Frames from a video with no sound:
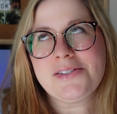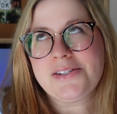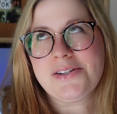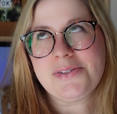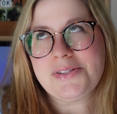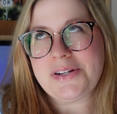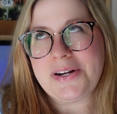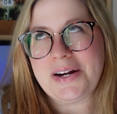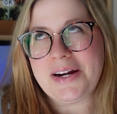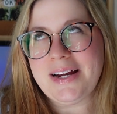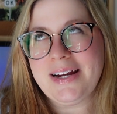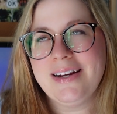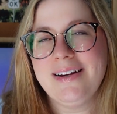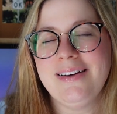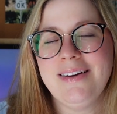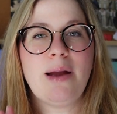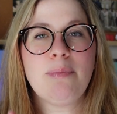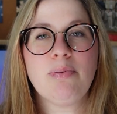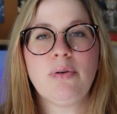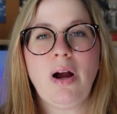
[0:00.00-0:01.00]
so sorry.
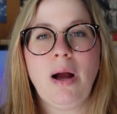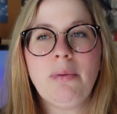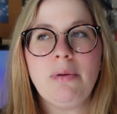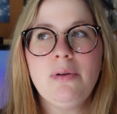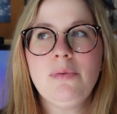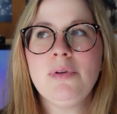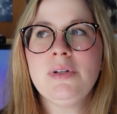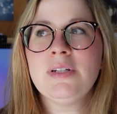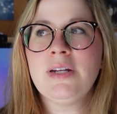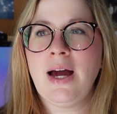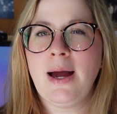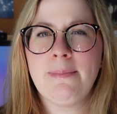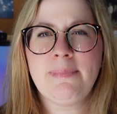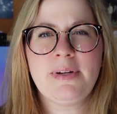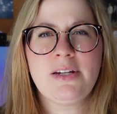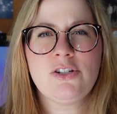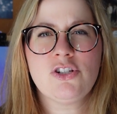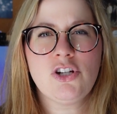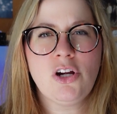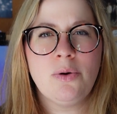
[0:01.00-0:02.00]
I probably will not
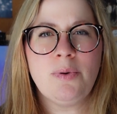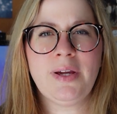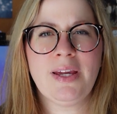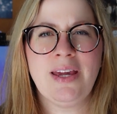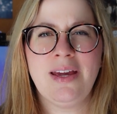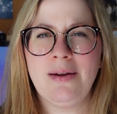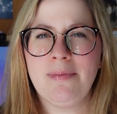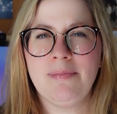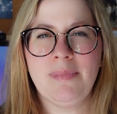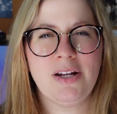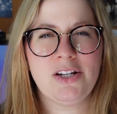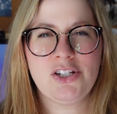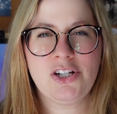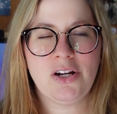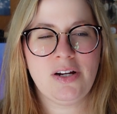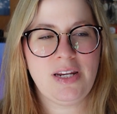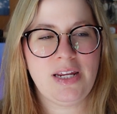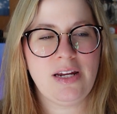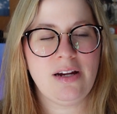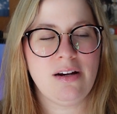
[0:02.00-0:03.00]
be showing him much
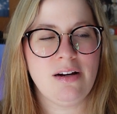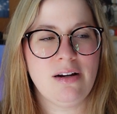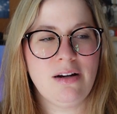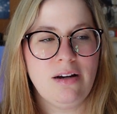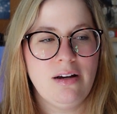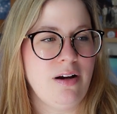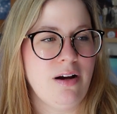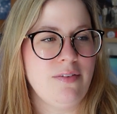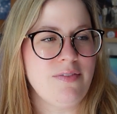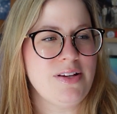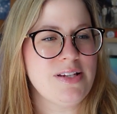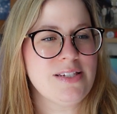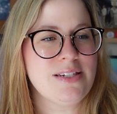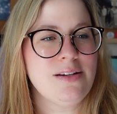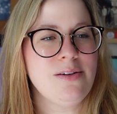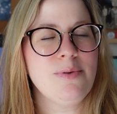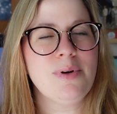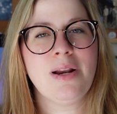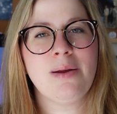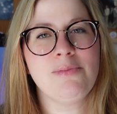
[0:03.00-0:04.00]
on here.
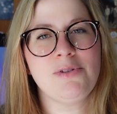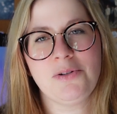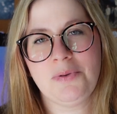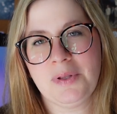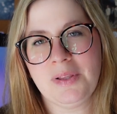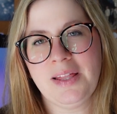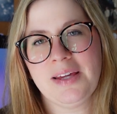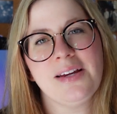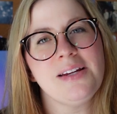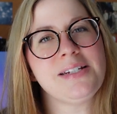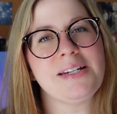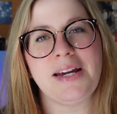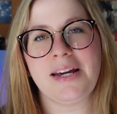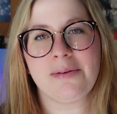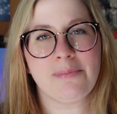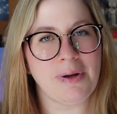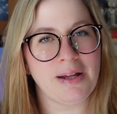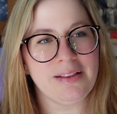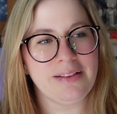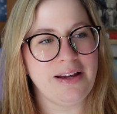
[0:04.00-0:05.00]
Obviously, when I'm doing like a day
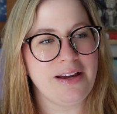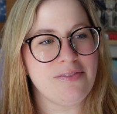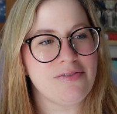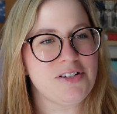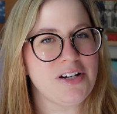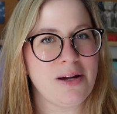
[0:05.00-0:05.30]
in my life